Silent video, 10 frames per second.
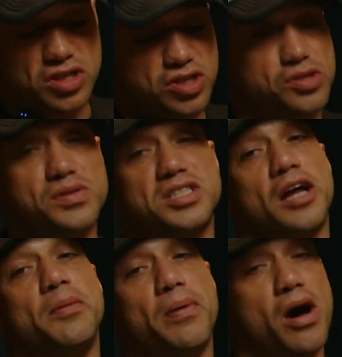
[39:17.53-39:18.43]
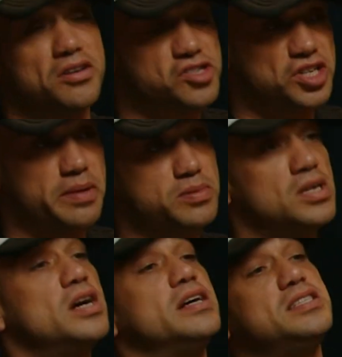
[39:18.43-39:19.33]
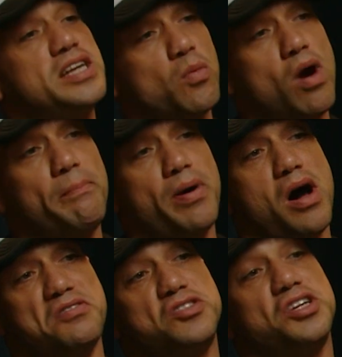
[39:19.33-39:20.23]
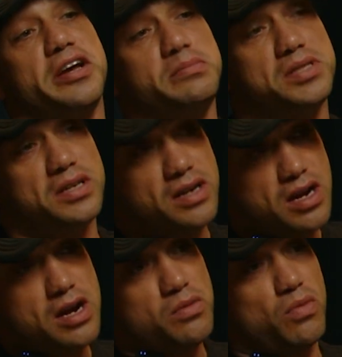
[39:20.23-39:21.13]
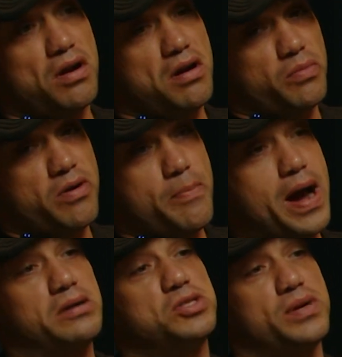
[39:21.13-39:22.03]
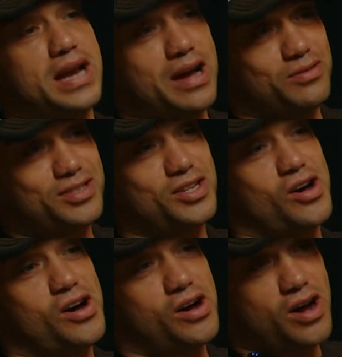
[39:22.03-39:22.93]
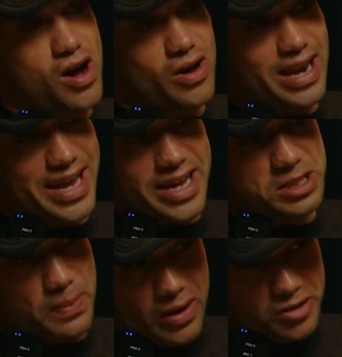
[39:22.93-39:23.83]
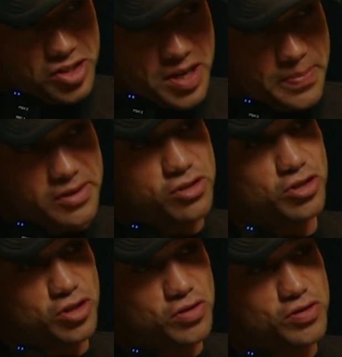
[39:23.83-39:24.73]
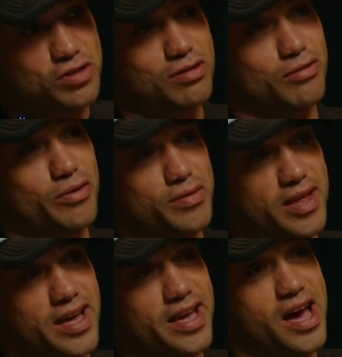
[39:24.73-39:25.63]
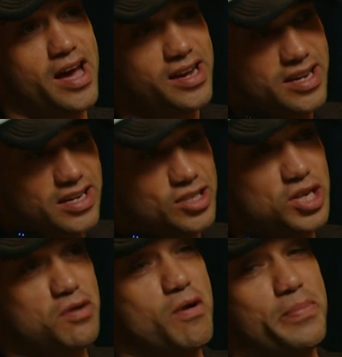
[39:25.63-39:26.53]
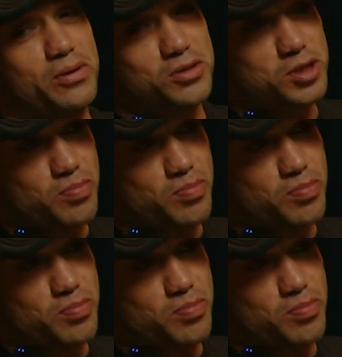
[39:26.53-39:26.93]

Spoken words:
us to a ton of partnerships, tier 1 partnerships, and we're about to announce our latest partnership introduced through the Secret Builders